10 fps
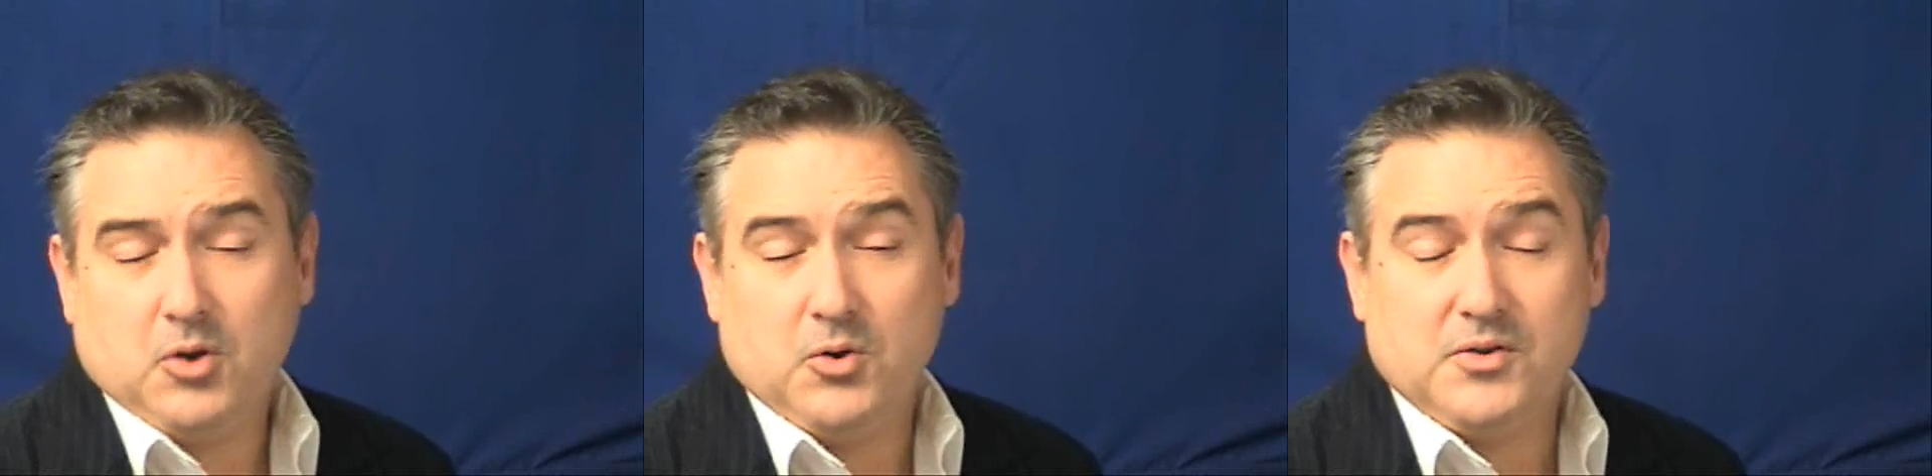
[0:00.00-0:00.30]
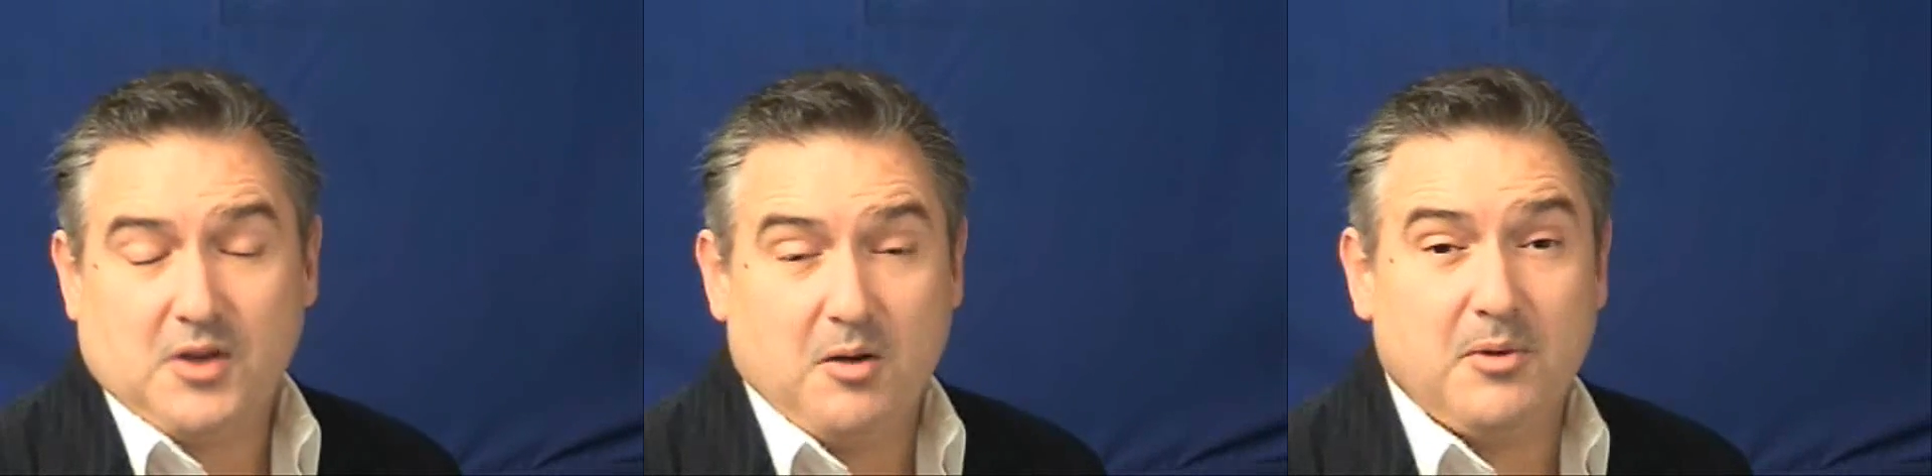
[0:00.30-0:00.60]
known
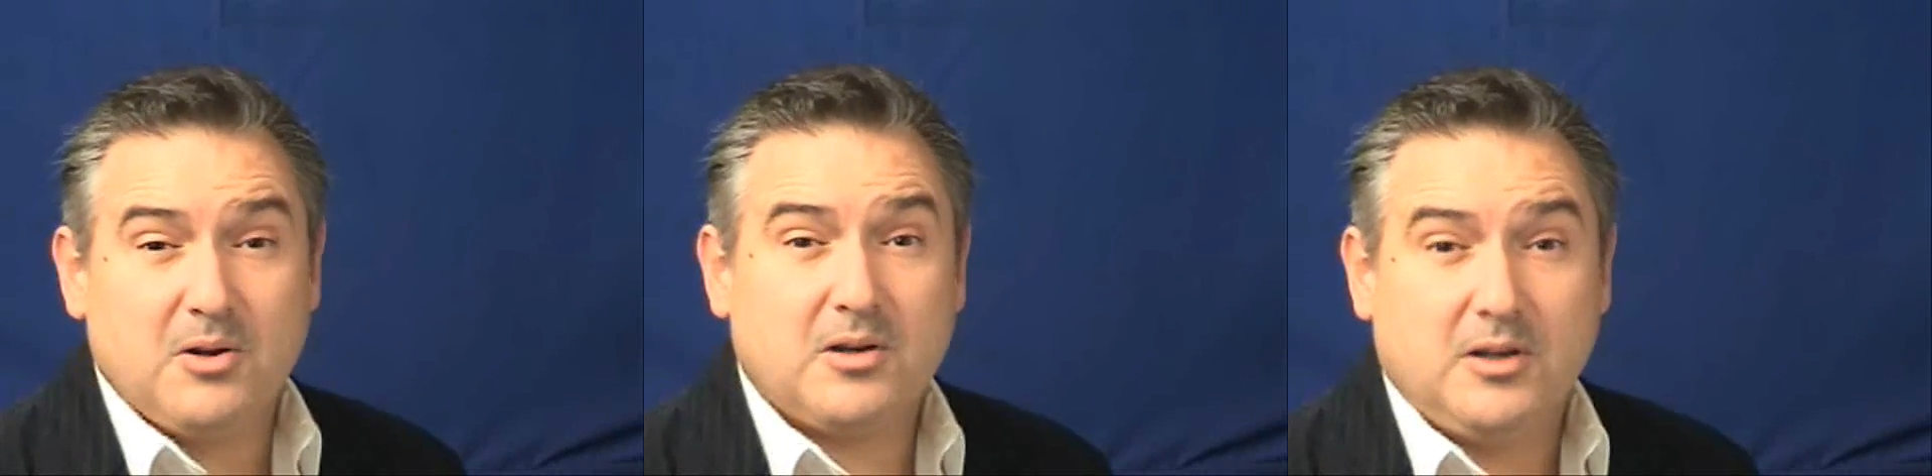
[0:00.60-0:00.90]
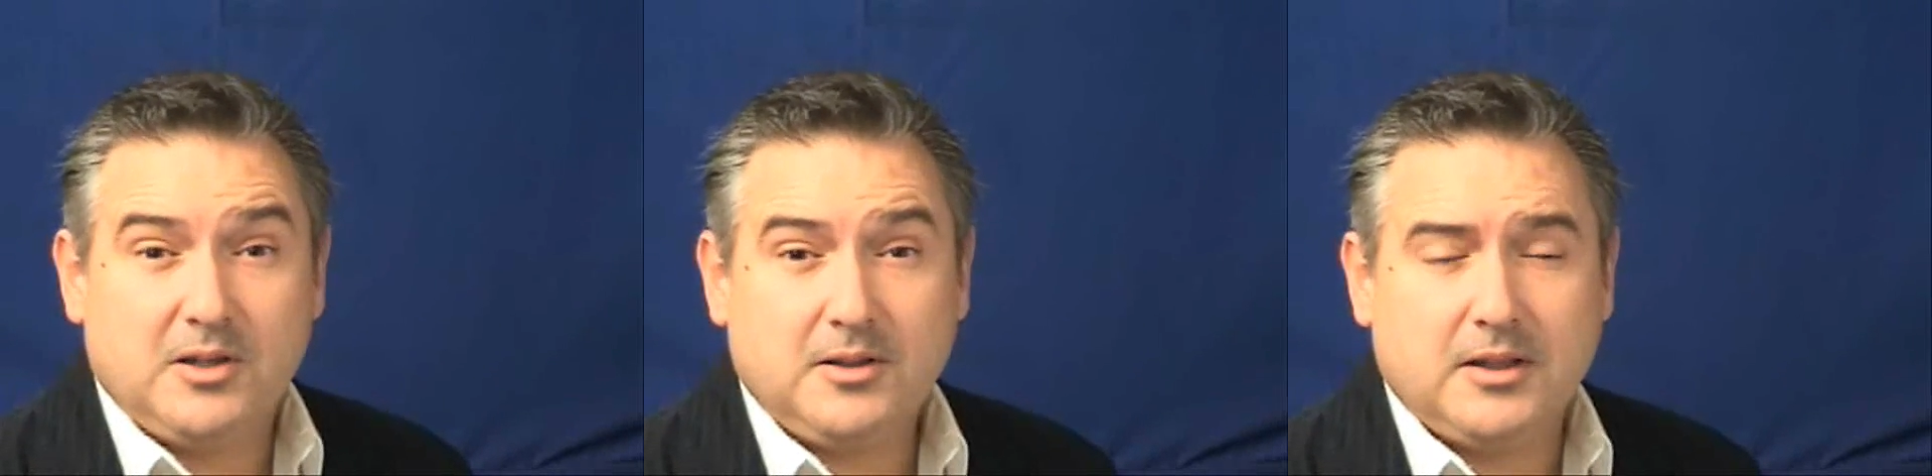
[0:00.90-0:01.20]
as America
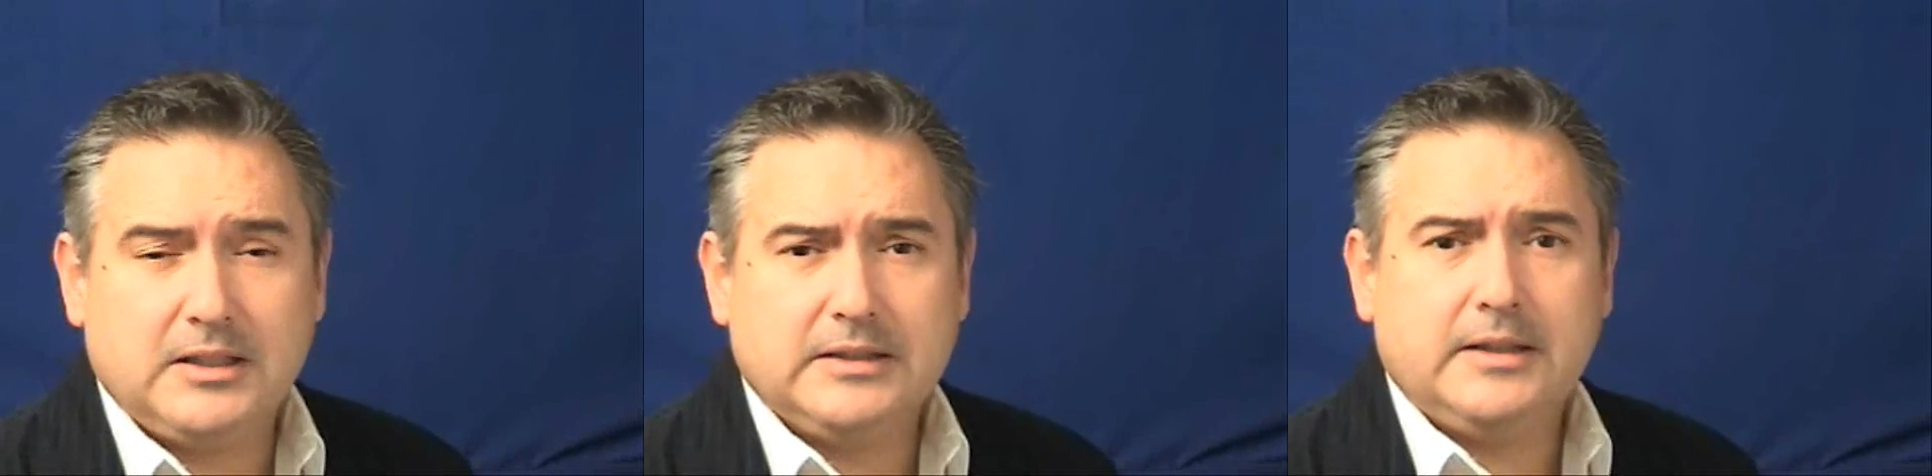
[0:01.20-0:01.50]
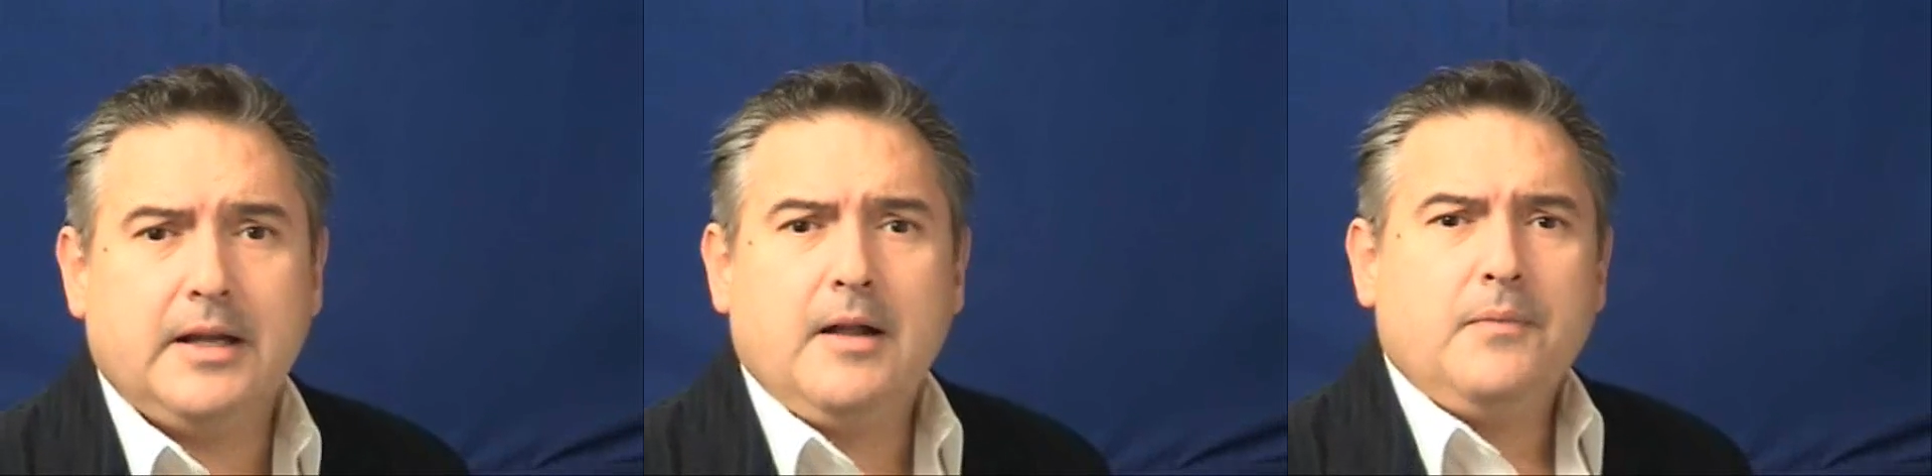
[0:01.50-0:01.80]
Online,